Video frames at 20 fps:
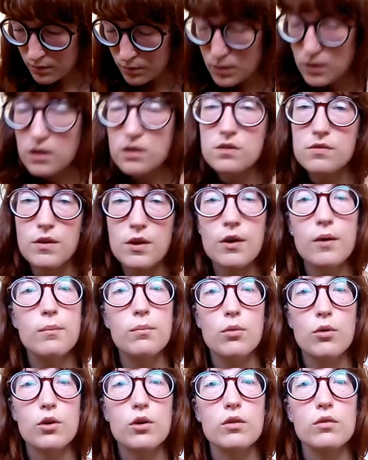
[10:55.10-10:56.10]
But it's very
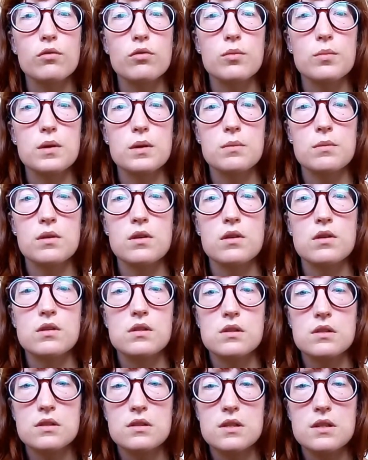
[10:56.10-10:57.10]
important for me
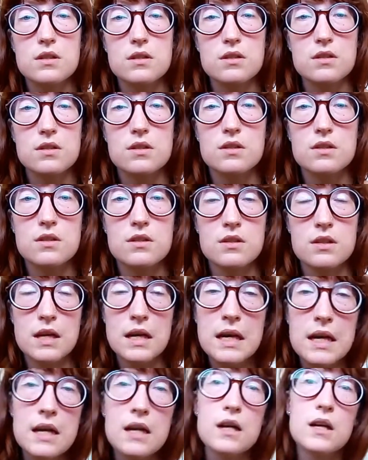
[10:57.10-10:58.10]
because this is
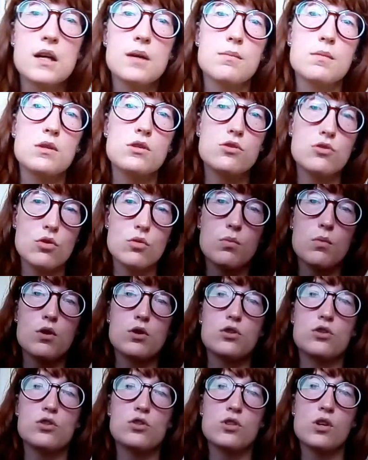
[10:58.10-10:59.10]
healing me so
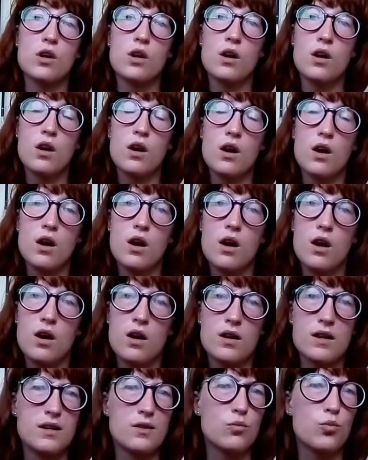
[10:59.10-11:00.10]
much
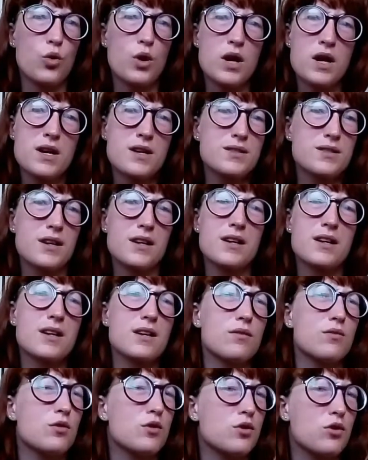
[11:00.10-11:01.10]
in ways I
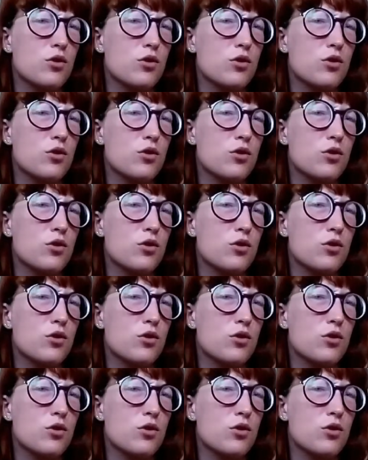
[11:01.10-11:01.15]
never